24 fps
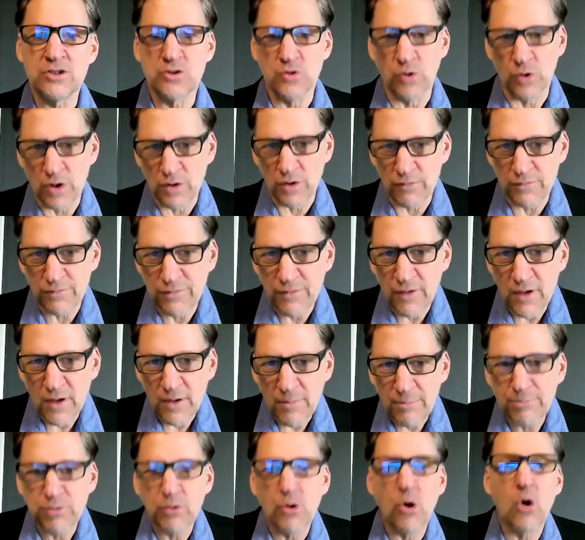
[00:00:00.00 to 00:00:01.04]
sort of
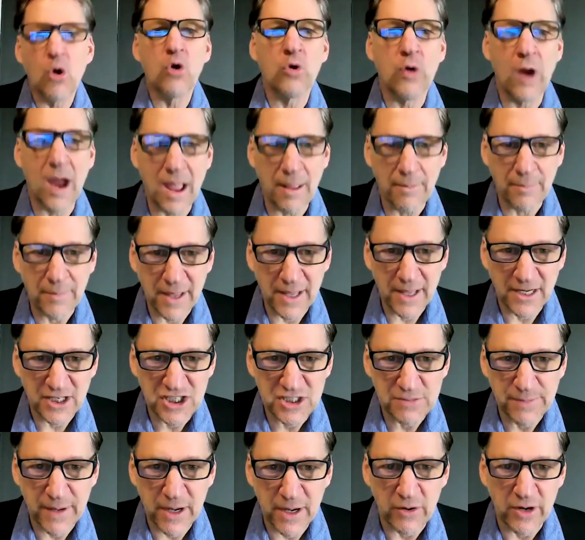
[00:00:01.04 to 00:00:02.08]
program and
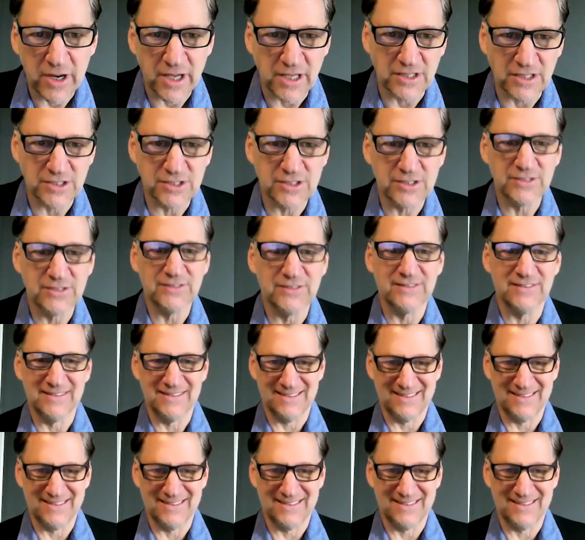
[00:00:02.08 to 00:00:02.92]
experience? Yeah,